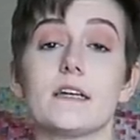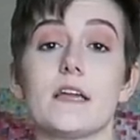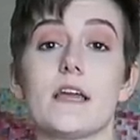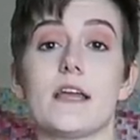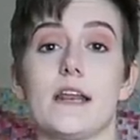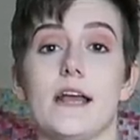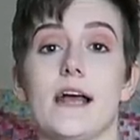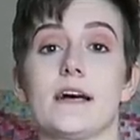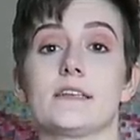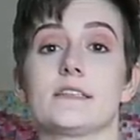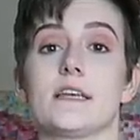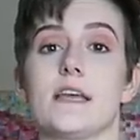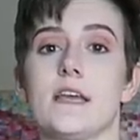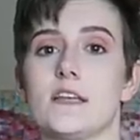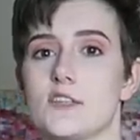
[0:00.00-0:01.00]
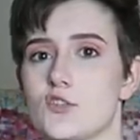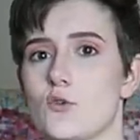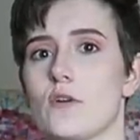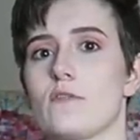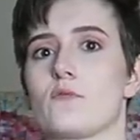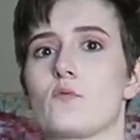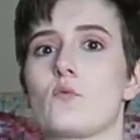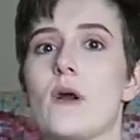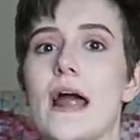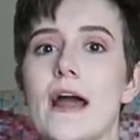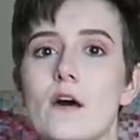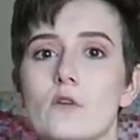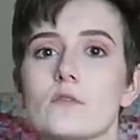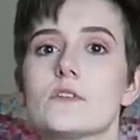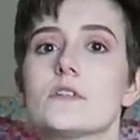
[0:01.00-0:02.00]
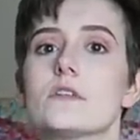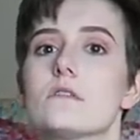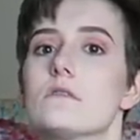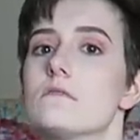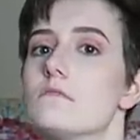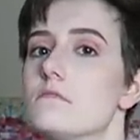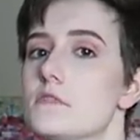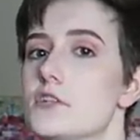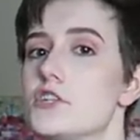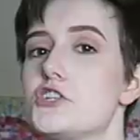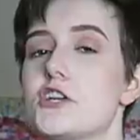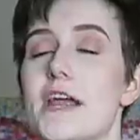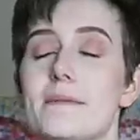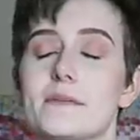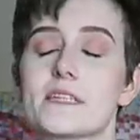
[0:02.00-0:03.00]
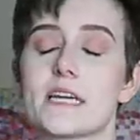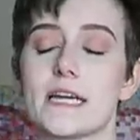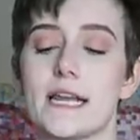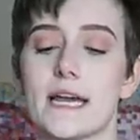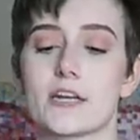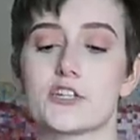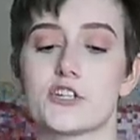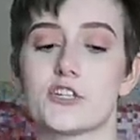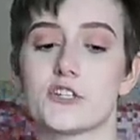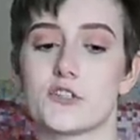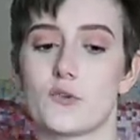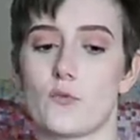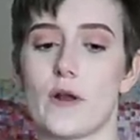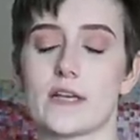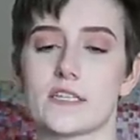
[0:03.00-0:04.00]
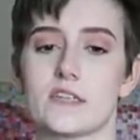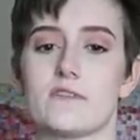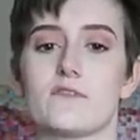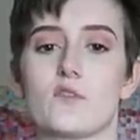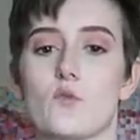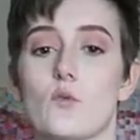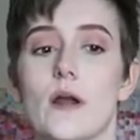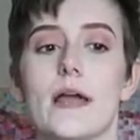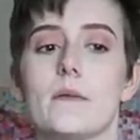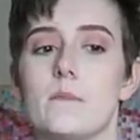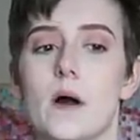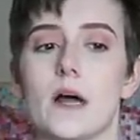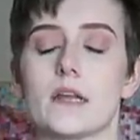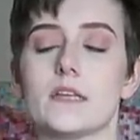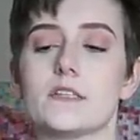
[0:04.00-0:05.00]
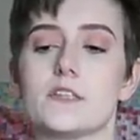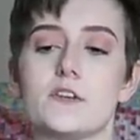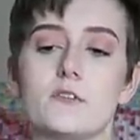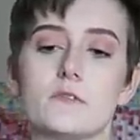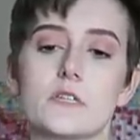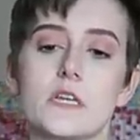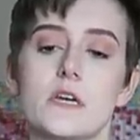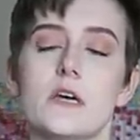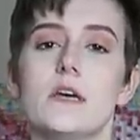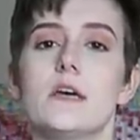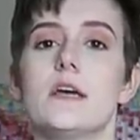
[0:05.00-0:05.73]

It has a sort of round shaped connection to the rest of the red bodysuit.